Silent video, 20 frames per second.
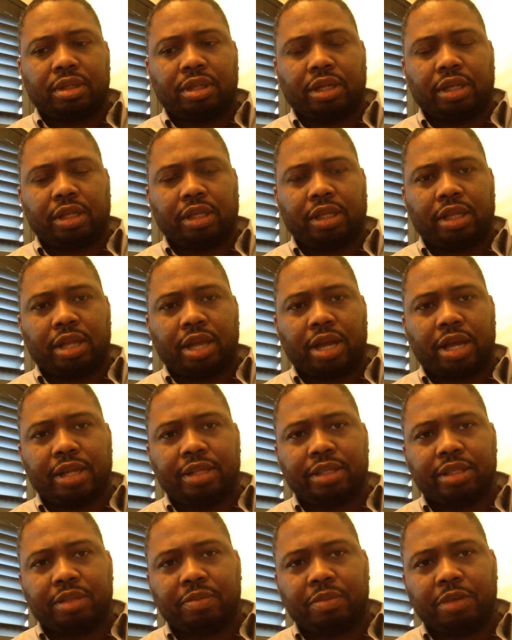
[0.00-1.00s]
and the
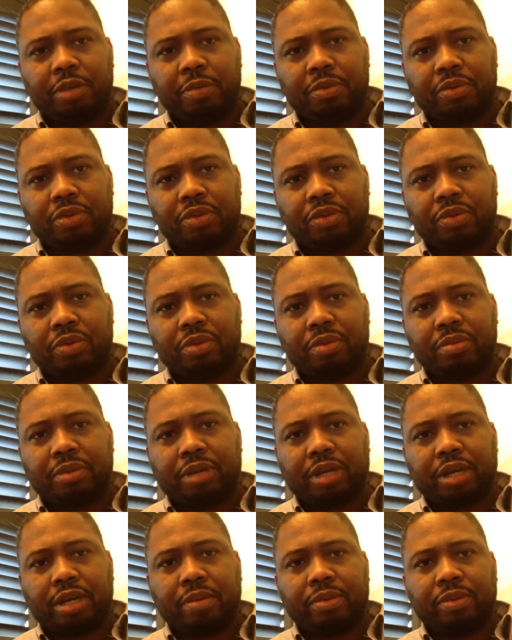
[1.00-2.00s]
lines of people through the
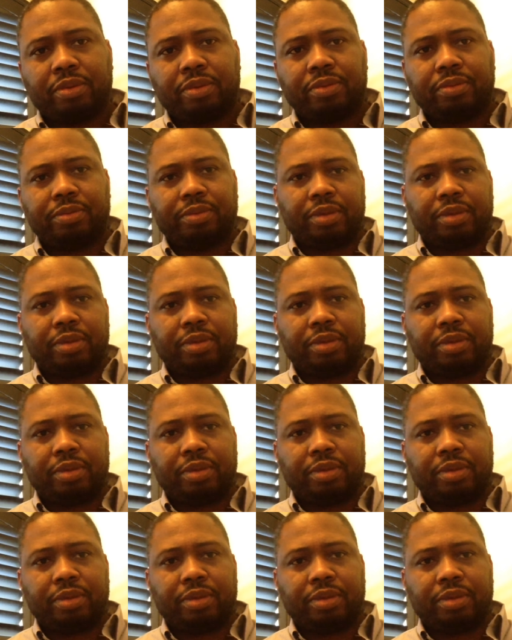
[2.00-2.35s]
Bible,